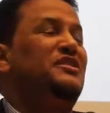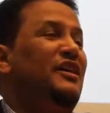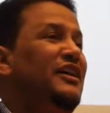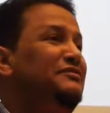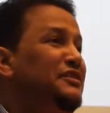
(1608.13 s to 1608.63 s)

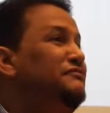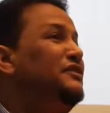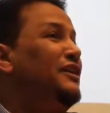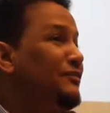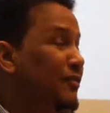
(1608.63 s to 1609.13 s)
can have
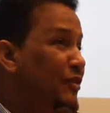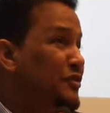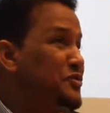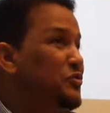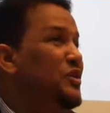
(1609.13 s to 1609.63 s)
different
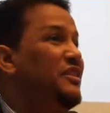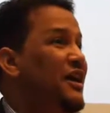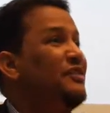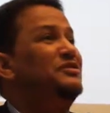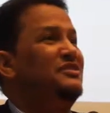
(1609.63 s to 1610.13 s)
laws
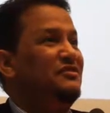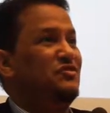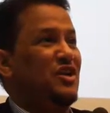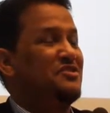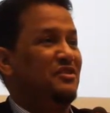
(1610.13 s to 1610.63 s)
without
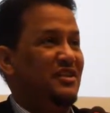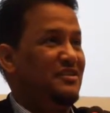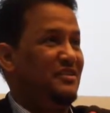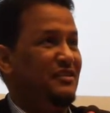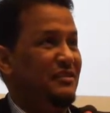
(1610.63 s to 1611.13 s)

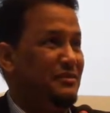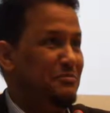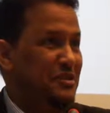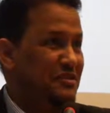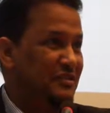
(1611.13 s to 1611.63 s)
transgressing the
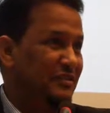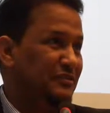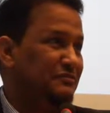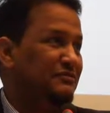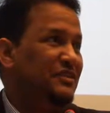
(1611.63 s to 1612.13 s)
limits
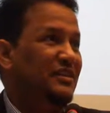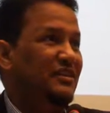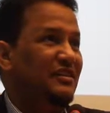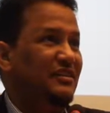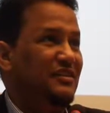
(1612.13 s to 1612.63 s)
of
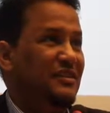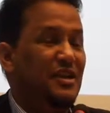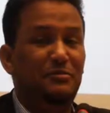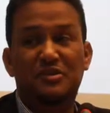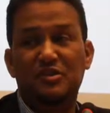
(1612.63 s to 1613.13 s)

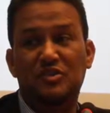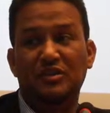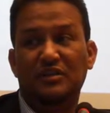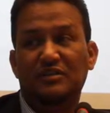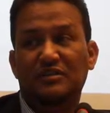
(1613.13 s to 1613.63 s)
Islamic teaching.